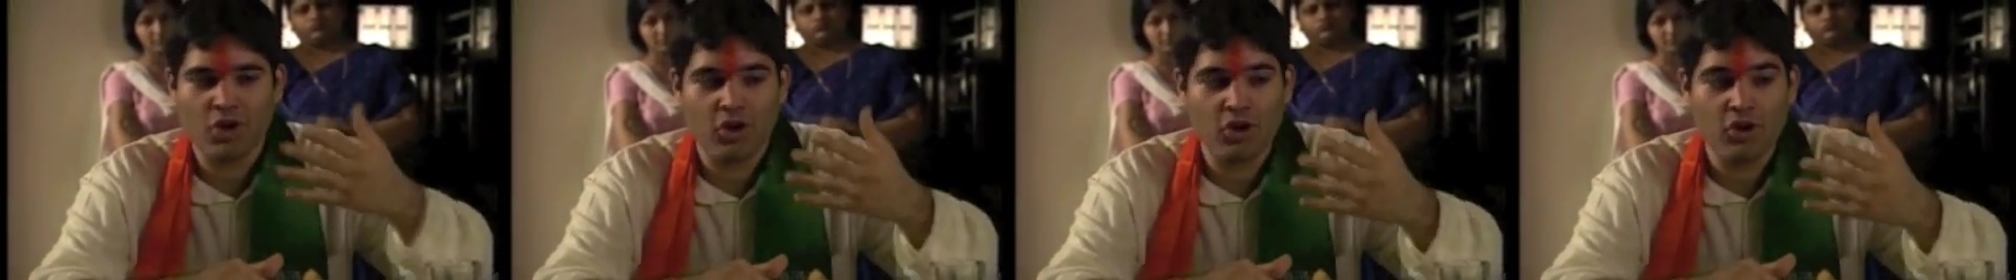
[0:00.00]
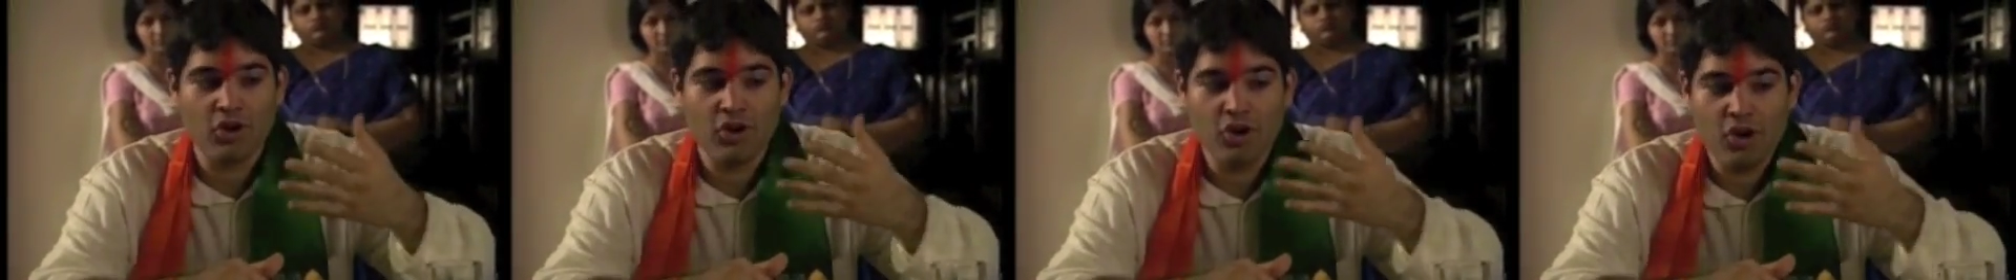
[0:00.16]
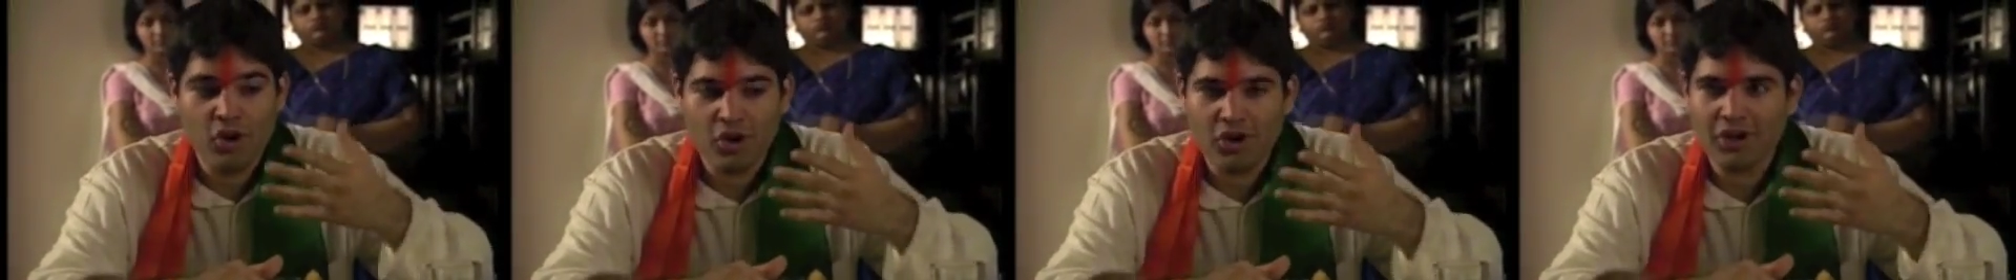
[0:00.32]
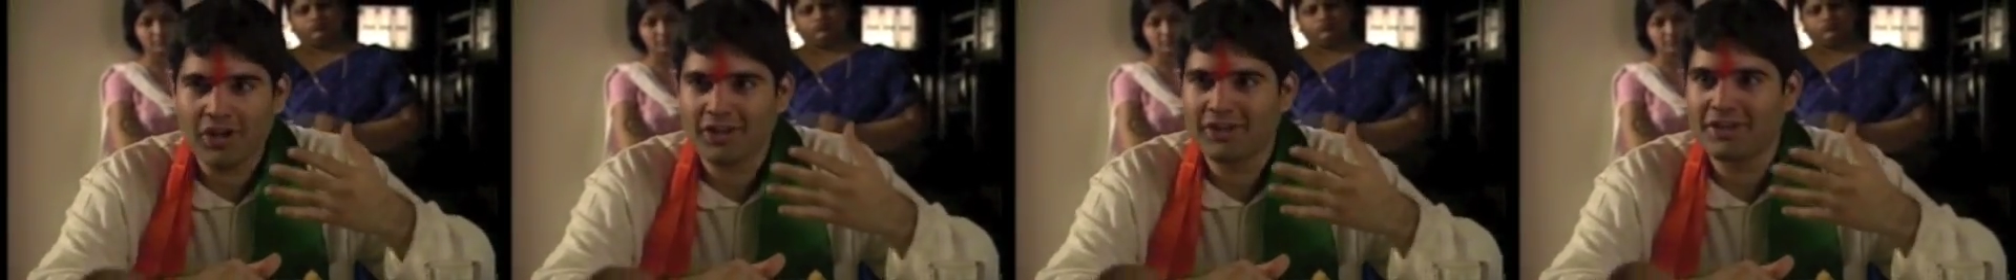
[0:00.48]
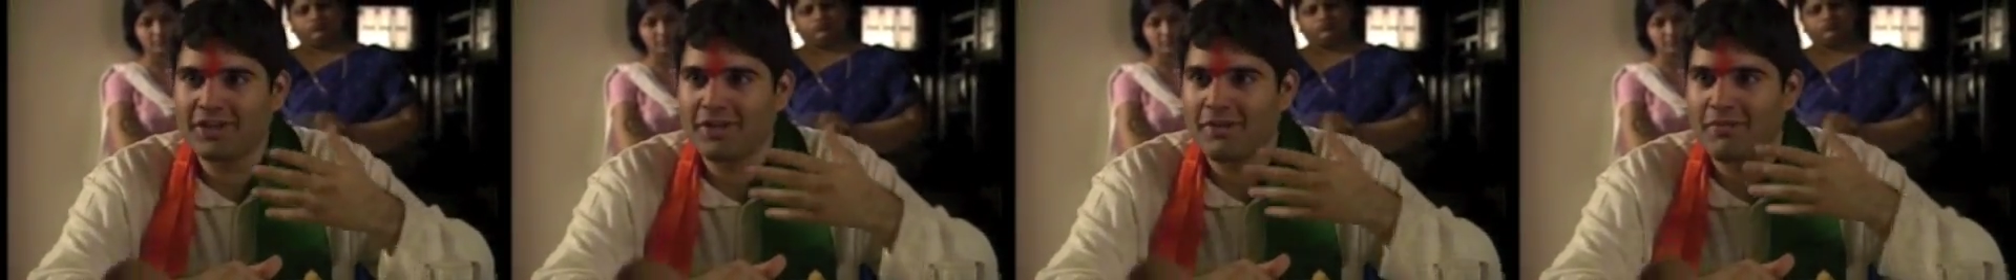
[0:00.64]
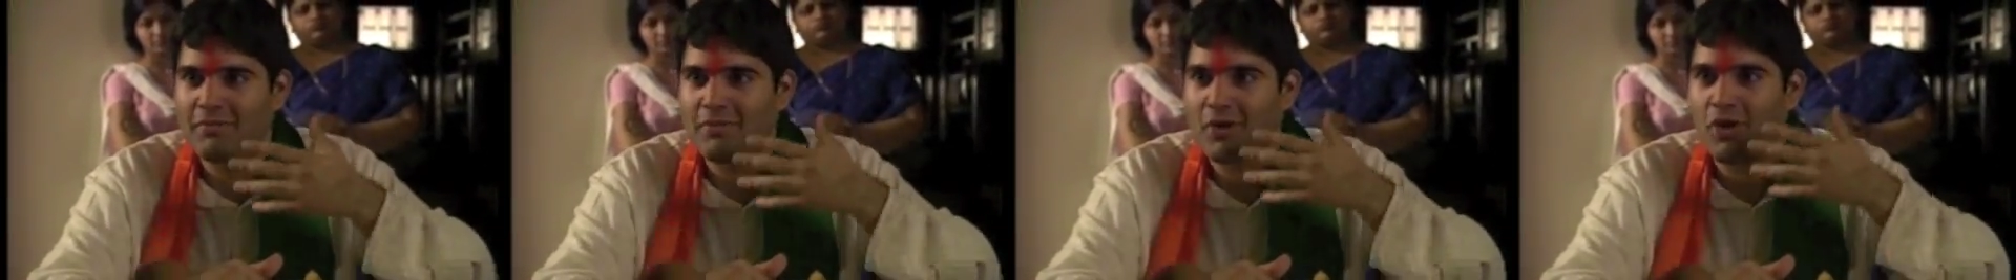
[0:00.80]
or look
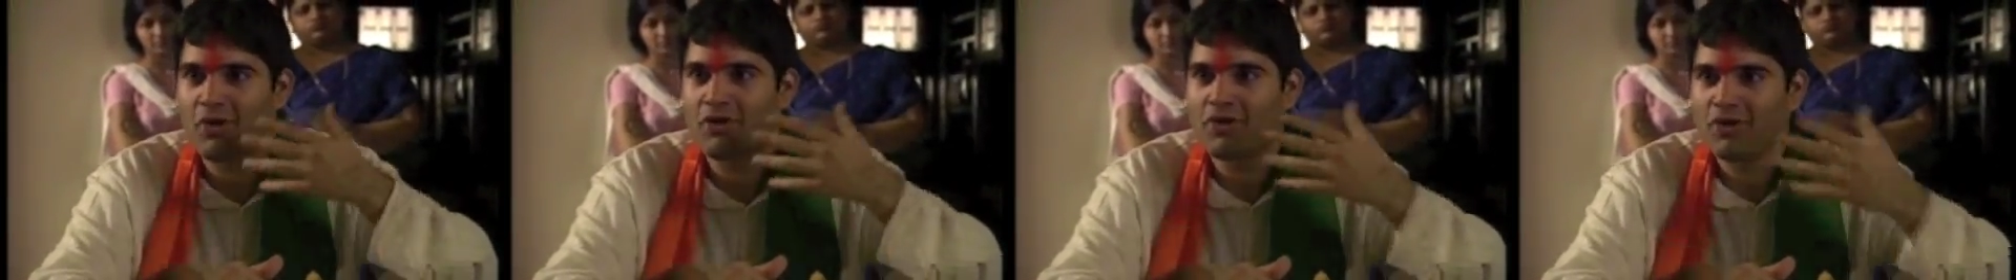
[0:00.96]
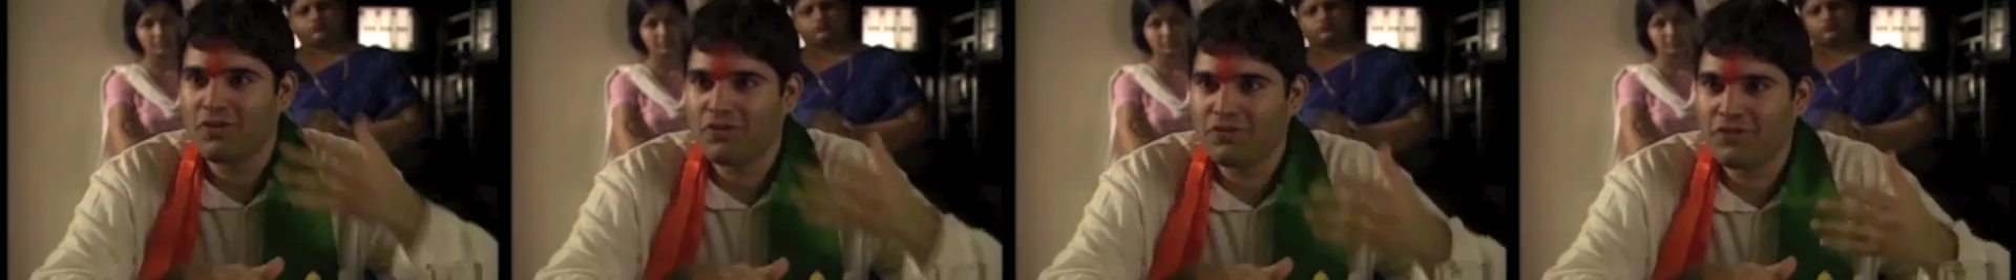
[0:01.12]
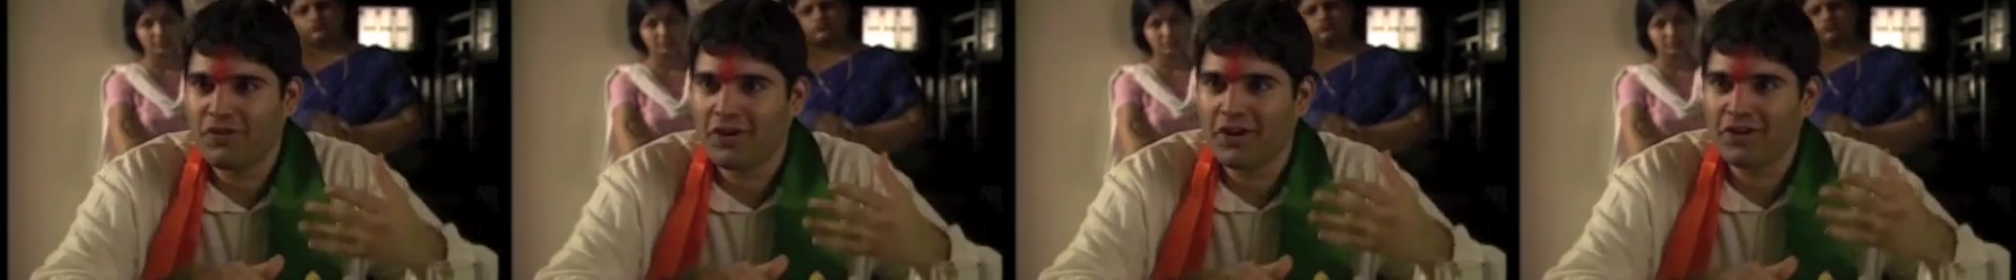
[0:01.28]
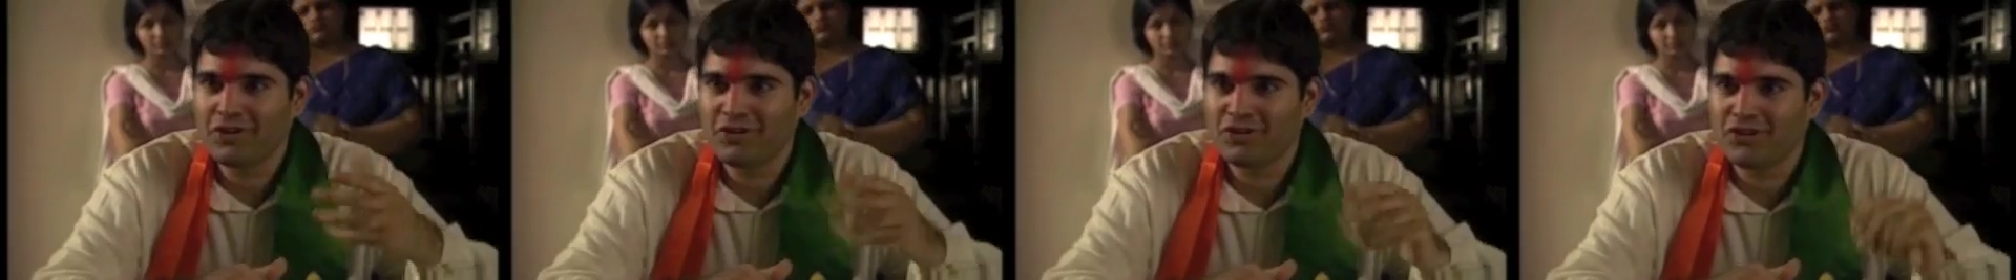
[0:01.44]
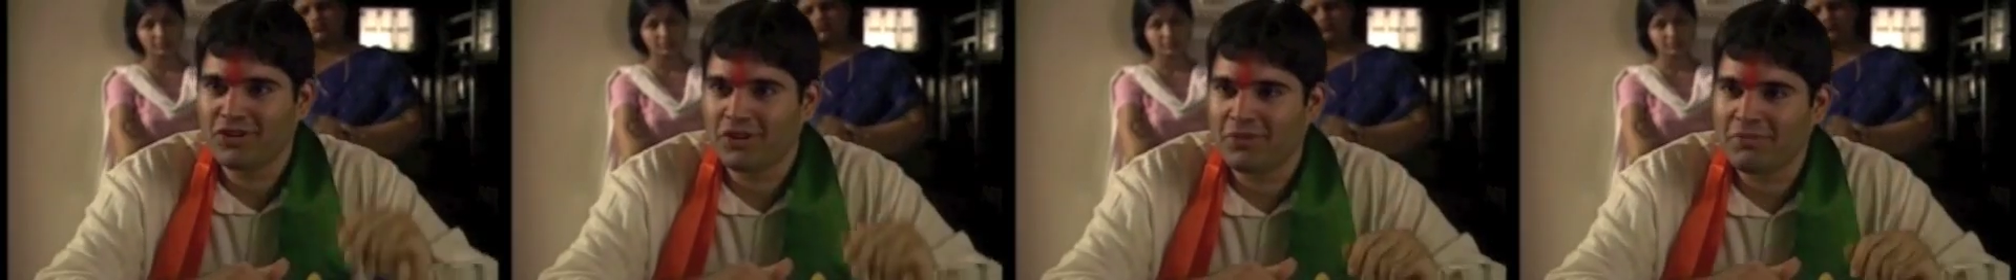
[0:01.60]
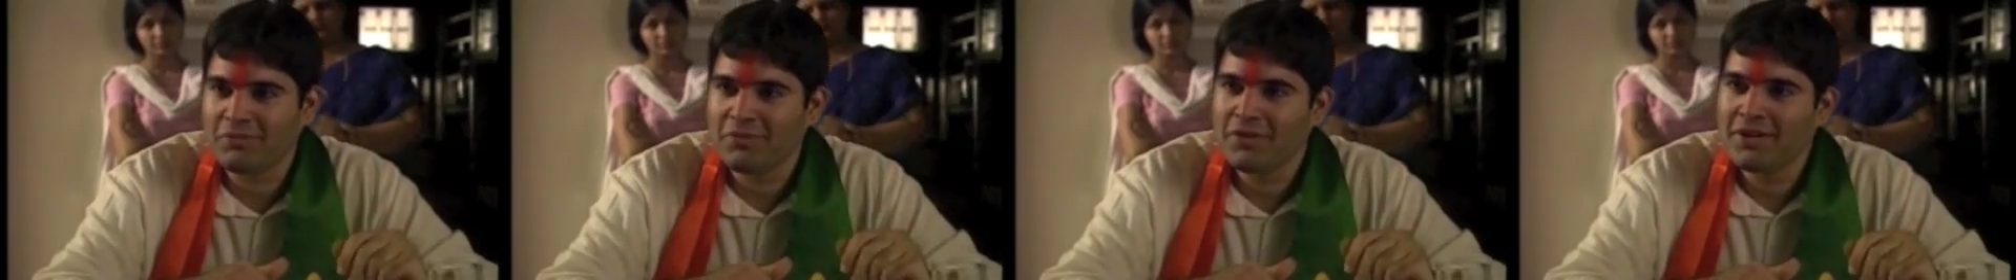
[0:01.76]
at them, or refer to
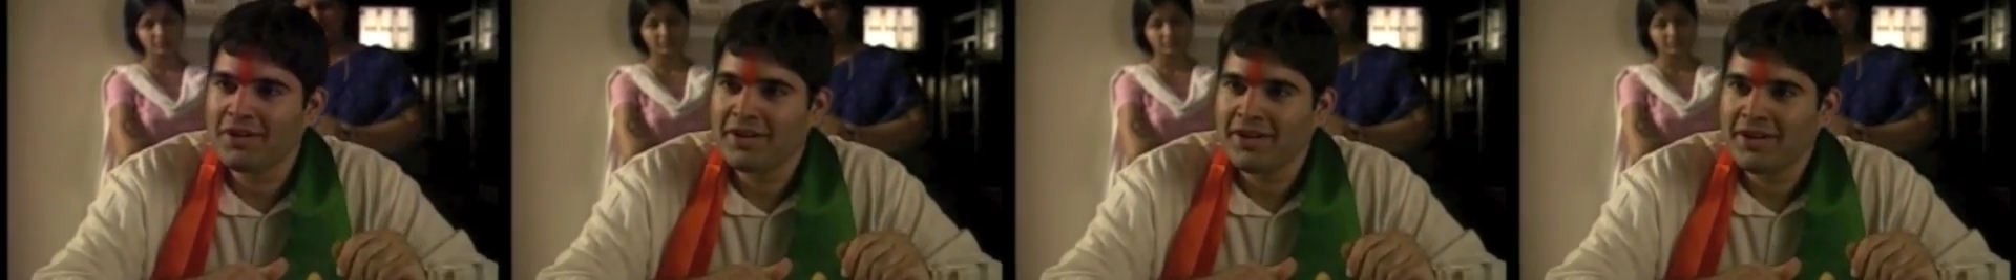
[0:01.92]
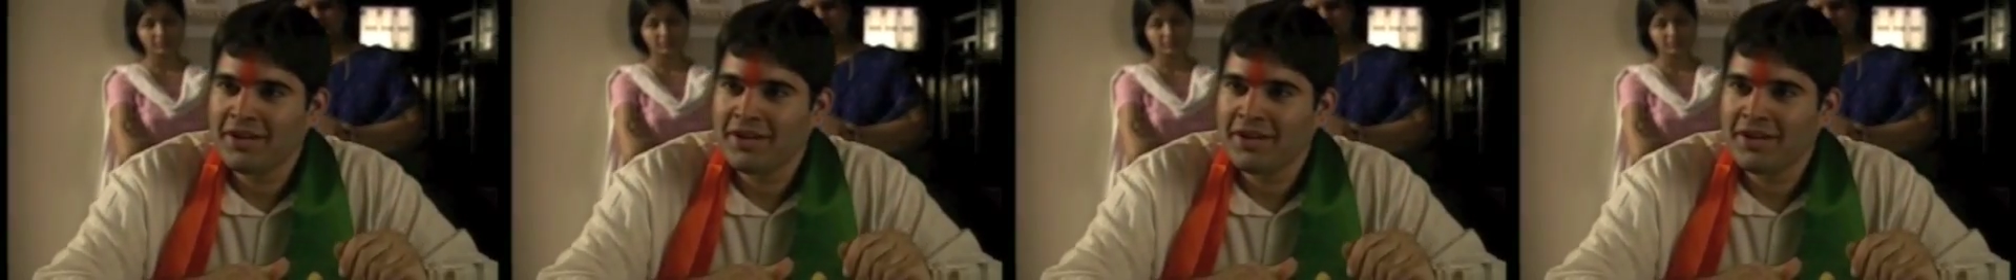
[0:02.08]
them,